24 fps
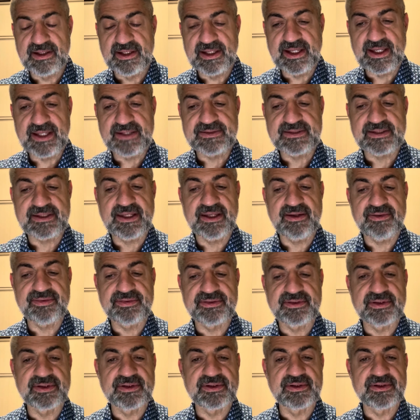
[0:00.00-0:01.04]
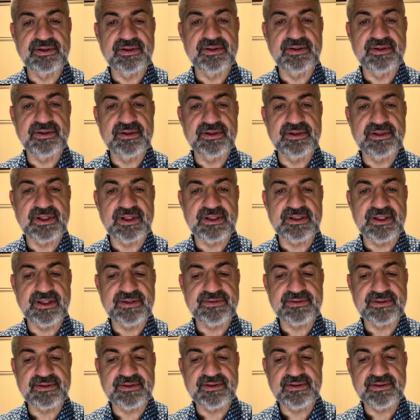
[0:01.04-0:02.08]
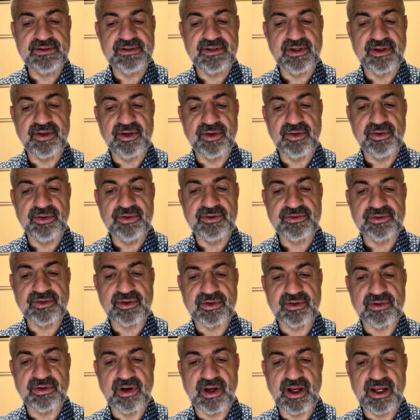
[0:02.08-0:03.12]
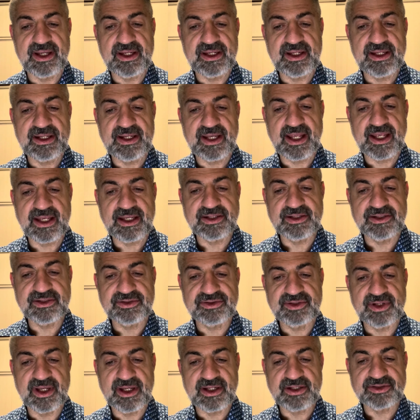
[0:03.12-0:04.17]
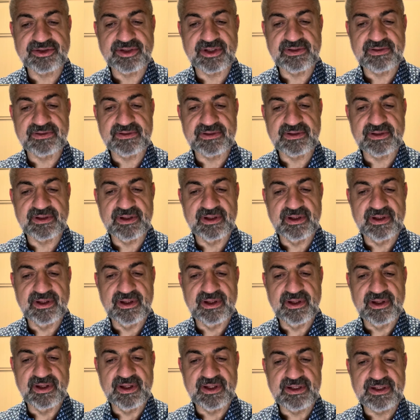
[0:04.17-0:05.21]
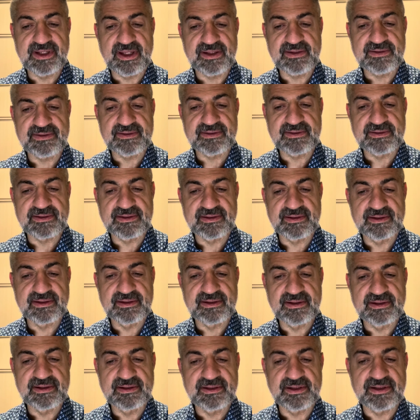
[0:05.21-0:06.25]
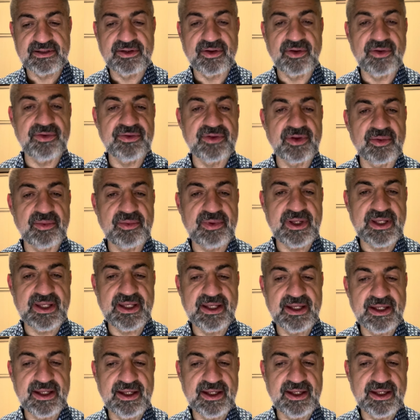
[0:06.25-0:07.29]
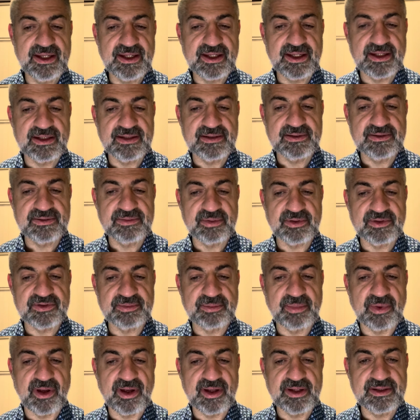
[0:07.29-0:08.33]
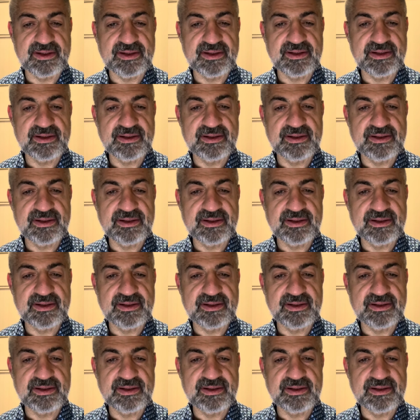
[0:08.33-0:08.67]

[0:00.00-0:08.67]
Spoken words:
It's a gift to listen to those who are crying in anguish, anxiousness, to know that we can respond